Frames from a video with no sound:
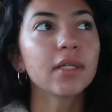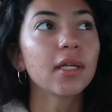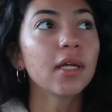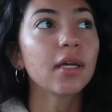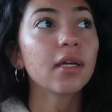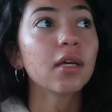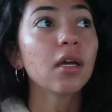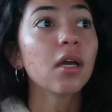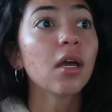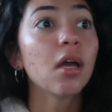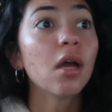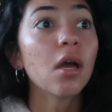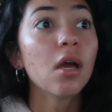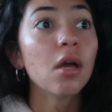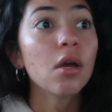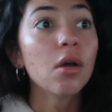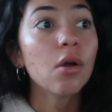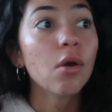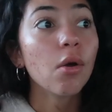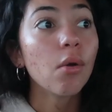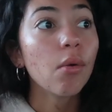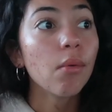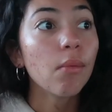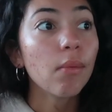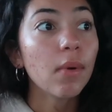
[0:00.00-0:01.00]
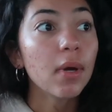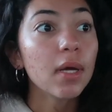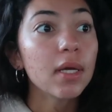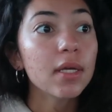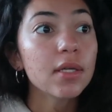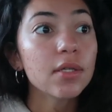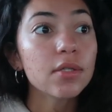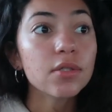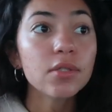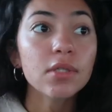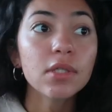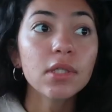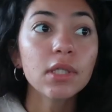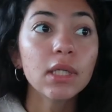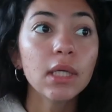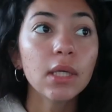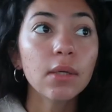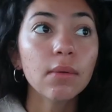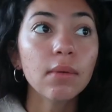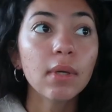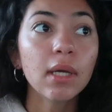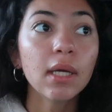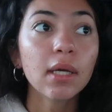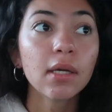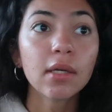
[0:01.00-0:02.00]
like, what is she
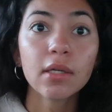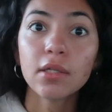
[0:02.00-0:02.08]
doing?